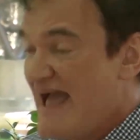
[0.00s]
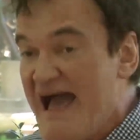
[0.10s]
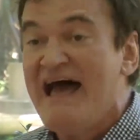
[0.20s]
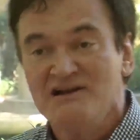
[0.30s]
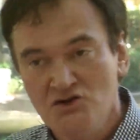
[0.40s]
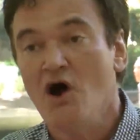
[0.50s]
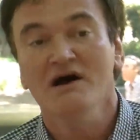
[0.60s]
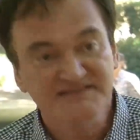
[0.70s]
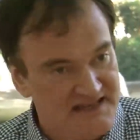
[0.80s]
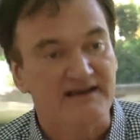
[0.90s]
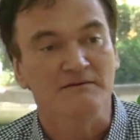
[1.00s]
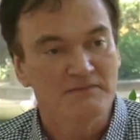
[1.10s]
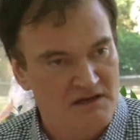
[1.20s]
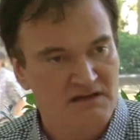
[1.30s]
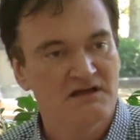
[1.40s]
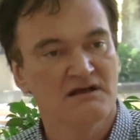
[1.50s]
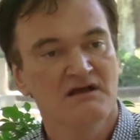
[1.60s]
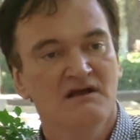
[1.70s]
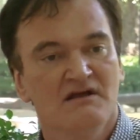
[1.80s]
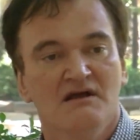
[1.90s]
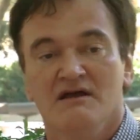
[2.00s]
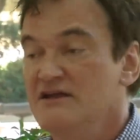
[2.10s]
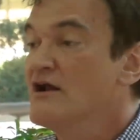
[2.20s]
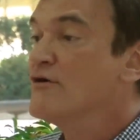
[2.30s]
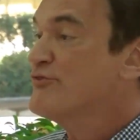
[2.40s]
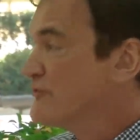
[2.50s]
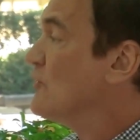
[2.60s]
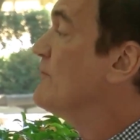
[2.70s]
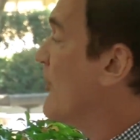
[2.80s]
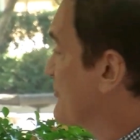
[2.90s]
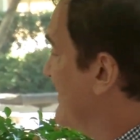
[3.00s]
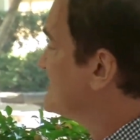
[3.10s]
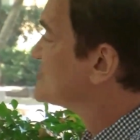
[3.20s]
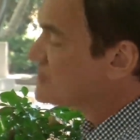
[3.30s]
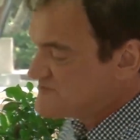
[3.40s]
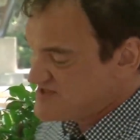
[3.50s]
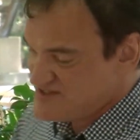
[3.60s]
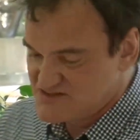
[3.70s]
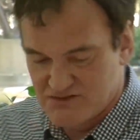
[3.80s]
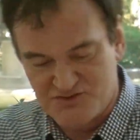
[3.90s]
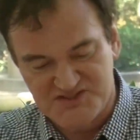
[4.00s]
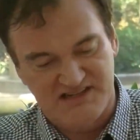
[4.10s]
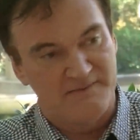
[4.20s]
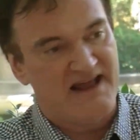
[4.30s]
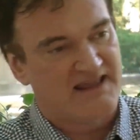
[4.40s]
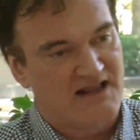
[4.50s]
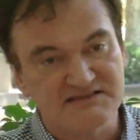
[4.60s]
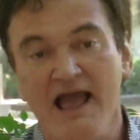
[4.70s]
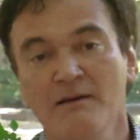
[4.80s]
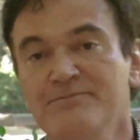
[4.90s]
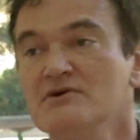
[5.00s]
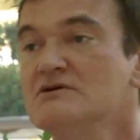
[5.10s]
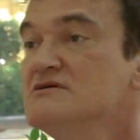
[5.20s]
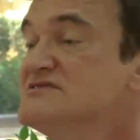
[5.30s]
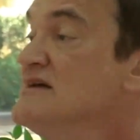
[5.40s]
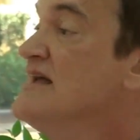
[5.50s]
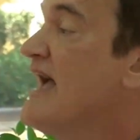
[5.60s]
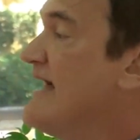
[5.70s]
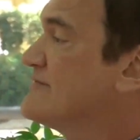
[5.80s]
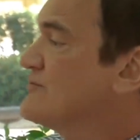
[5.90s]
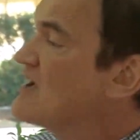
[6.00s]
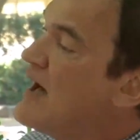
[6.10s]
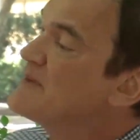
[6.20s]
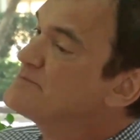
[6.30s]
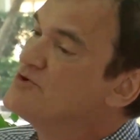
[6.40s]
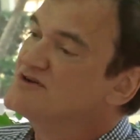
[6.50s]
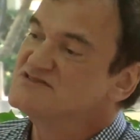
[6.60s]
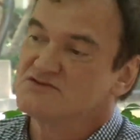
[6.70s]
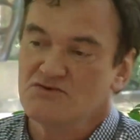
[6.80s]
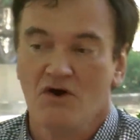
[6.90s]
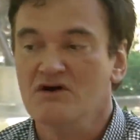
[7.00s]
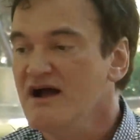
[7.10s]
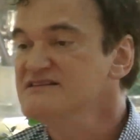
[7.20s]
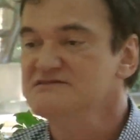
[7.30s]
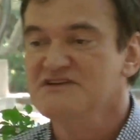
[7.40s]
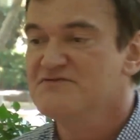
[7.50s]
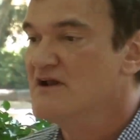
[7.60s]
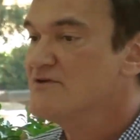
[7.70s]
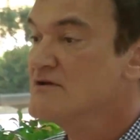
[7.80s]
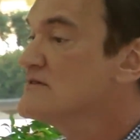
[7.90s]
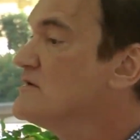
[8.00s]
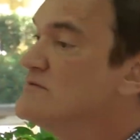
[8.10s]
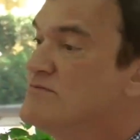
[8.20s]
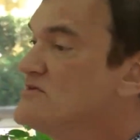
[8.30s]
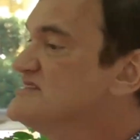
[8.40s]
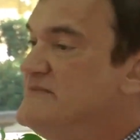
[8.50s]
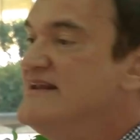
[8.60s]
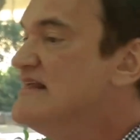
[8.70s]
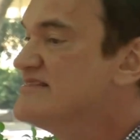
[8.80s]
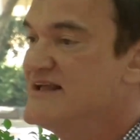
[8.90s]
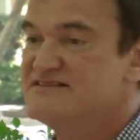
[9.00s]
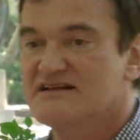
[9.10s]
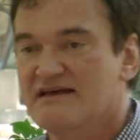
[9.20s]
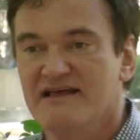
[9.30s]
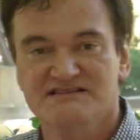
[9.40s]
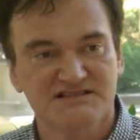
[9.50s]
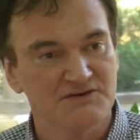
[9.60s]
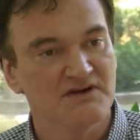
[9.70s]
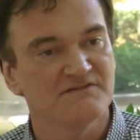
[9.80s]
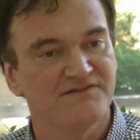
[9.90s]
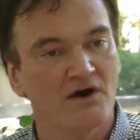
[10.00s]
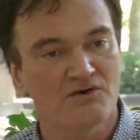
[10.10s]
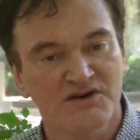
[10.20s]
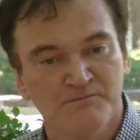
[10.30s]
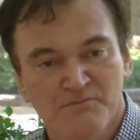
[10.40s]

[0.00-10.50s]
ad nauseum, through both my descriptions and through cinematic examples and through comic books and through all kinds of different other little multimedia things that I like to evoke.